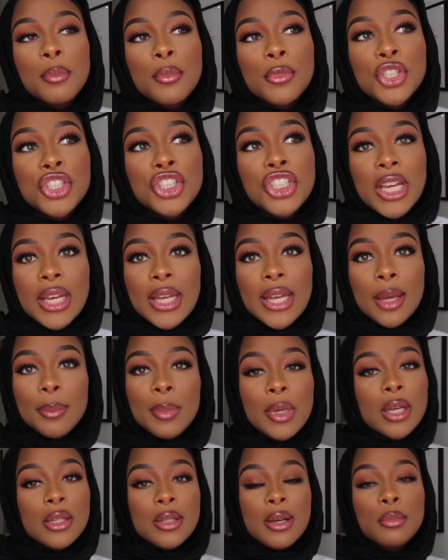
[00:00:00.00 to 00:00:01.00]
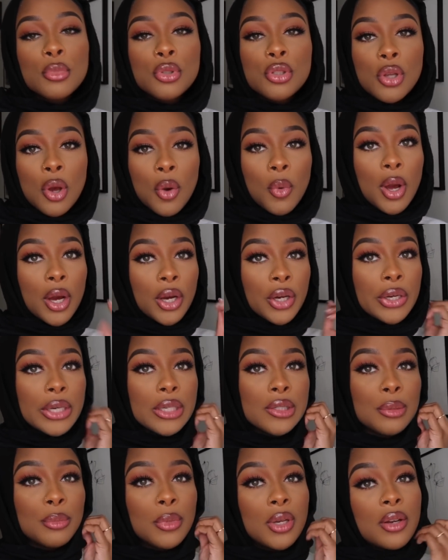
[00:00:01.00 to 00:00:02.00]
shaking because I'm so
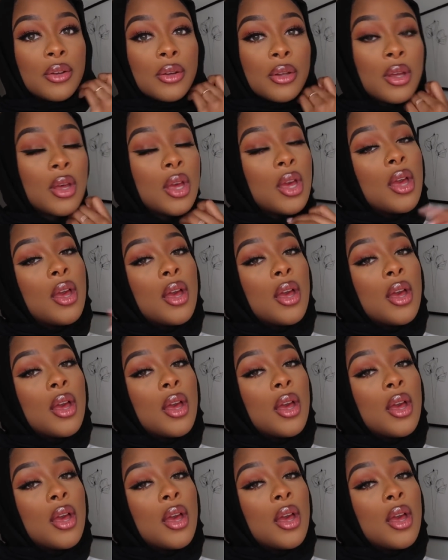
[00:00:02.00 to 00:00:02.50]
hungry so I'm gonna